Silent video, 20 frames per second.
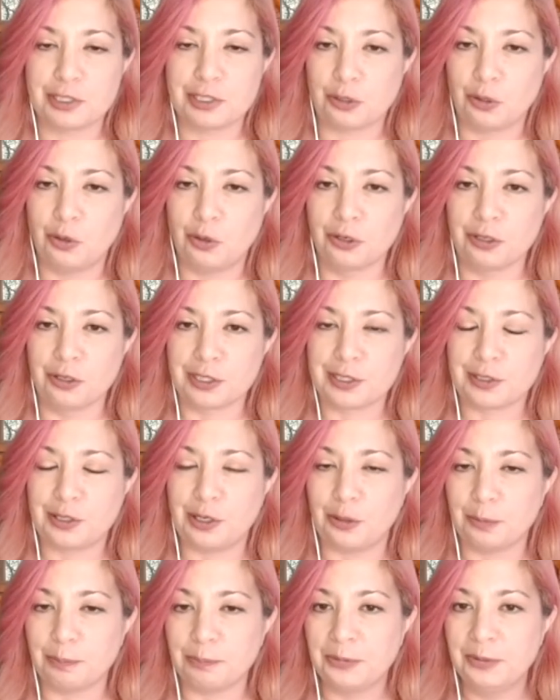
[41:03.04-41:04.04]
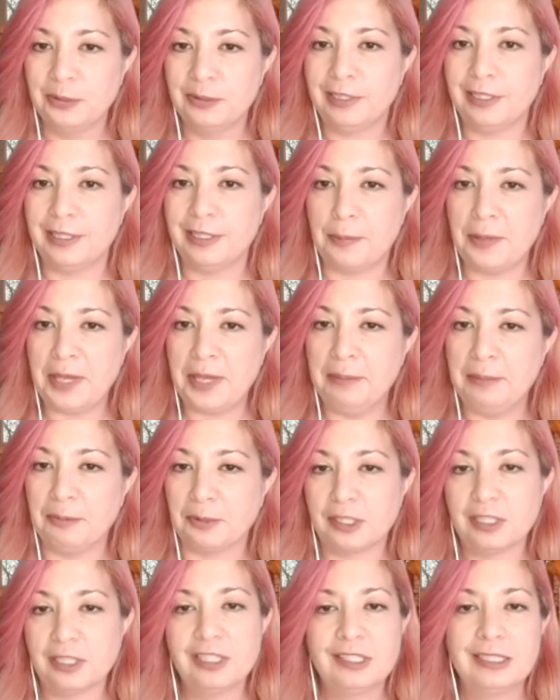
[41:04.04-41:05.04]
was your horoscope in the
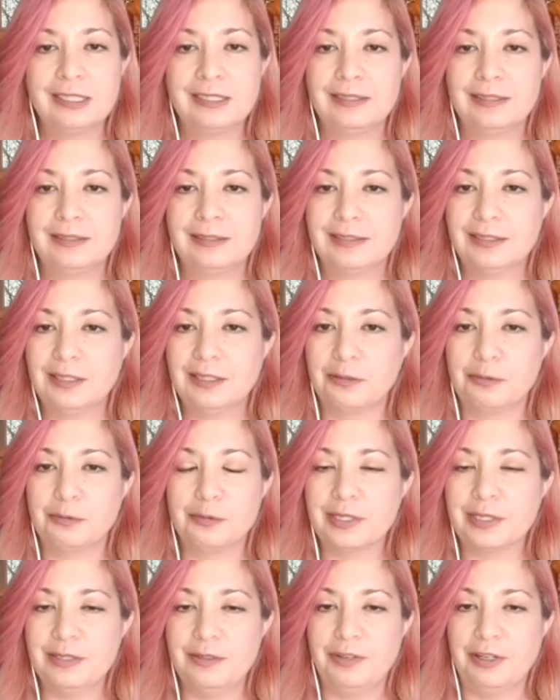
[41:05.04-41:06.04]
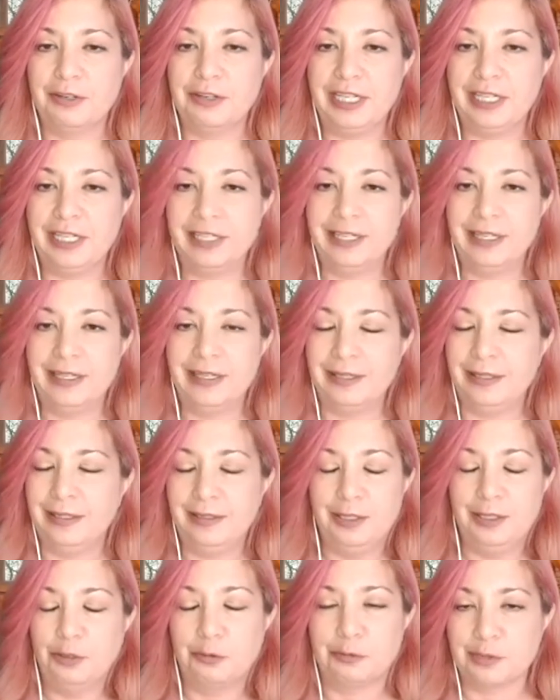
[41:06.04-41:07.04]
paper. So it wasn't
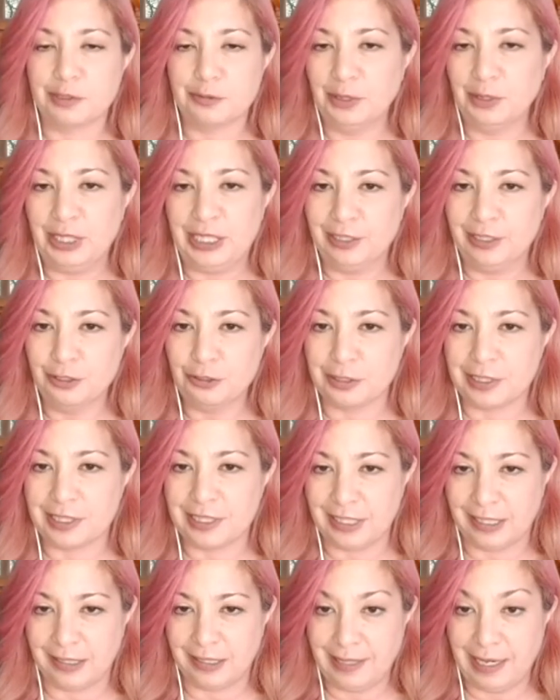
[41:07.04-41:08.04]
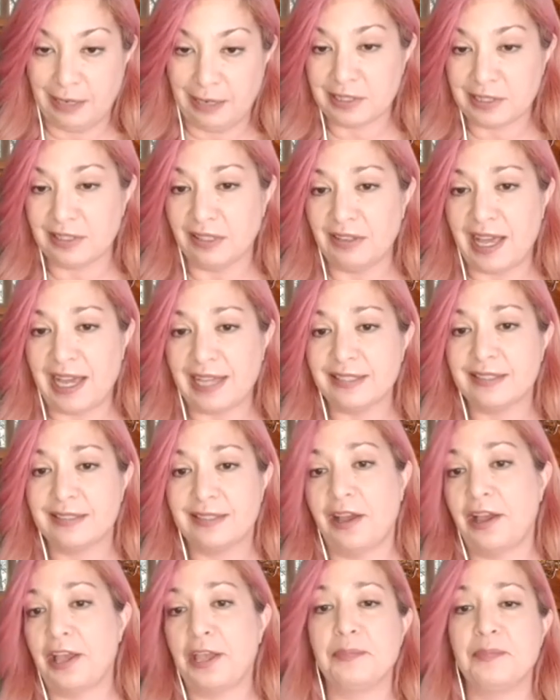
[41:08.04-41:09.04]
no one was really interested. That was the last
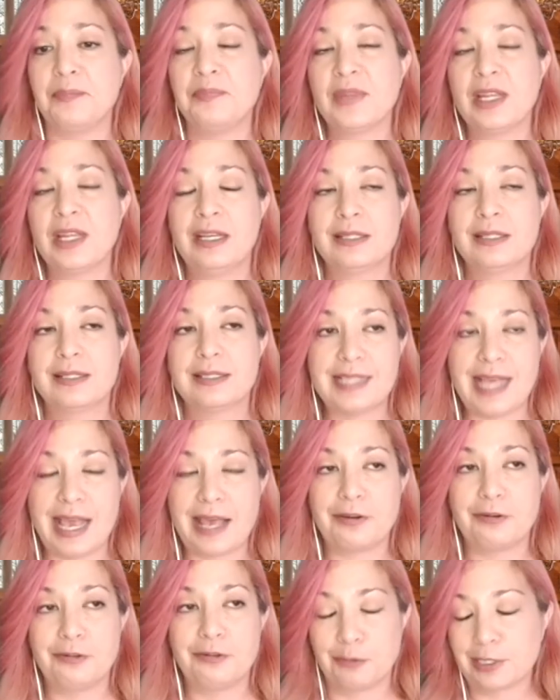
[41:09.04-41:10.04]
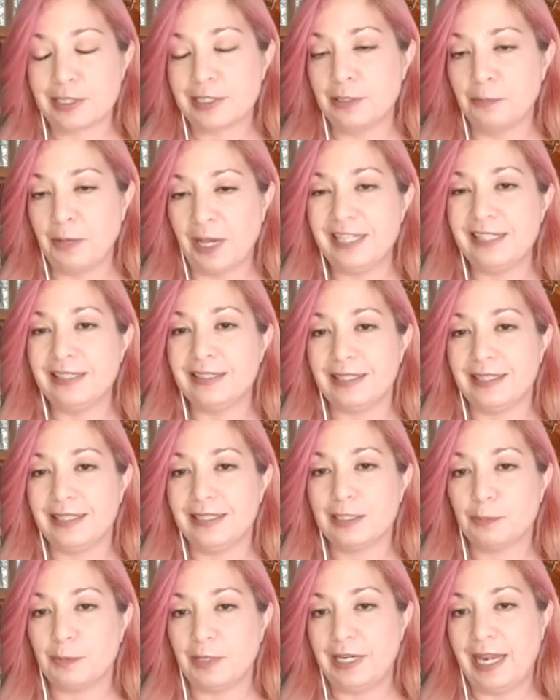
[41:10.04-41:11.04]
time Saturn was in
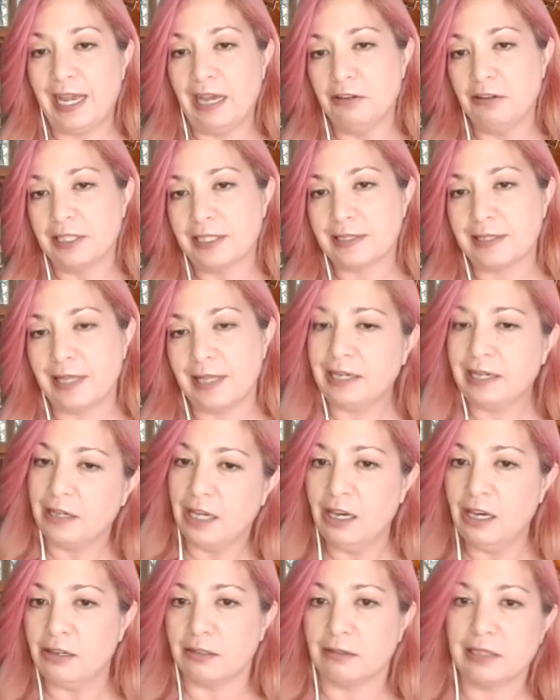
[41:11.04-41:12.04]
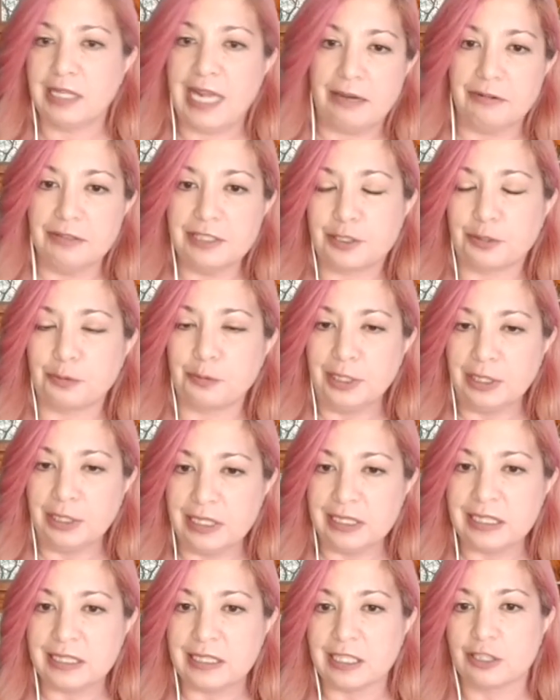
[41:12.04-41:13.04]
Pisces. Now it's like, oh, now it's a
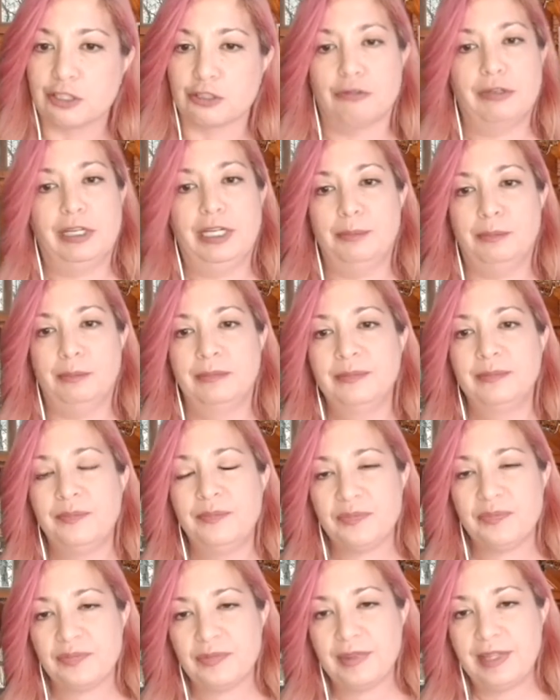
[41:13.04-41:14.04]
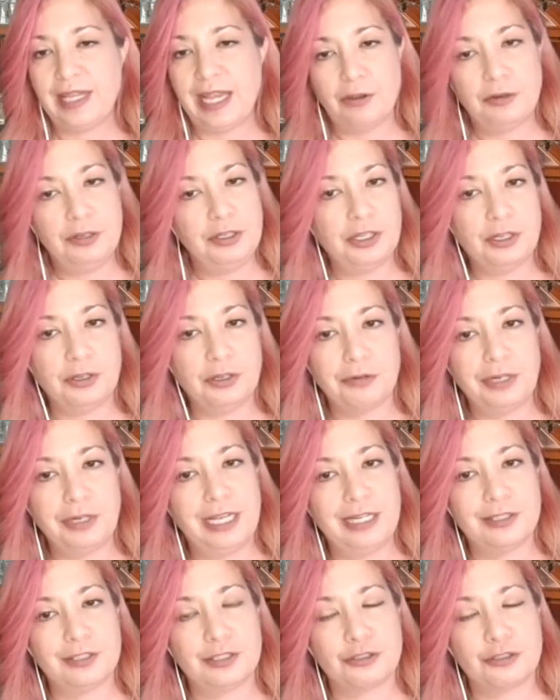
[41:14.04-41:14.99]
realistic dream. Now you can create a